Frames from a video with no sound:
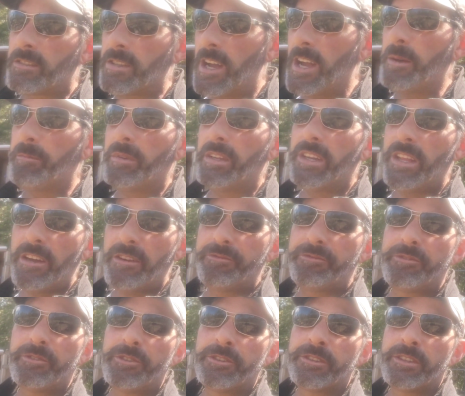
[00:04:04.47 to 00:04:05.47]
time and
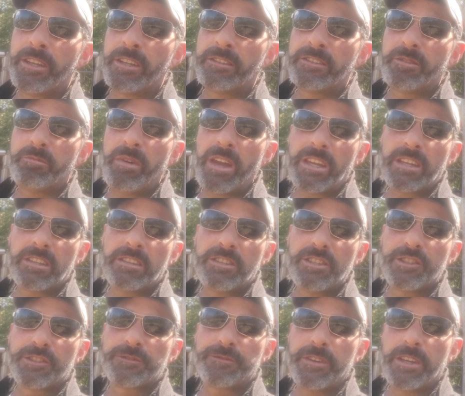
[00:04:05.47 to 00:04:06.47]
effort into making these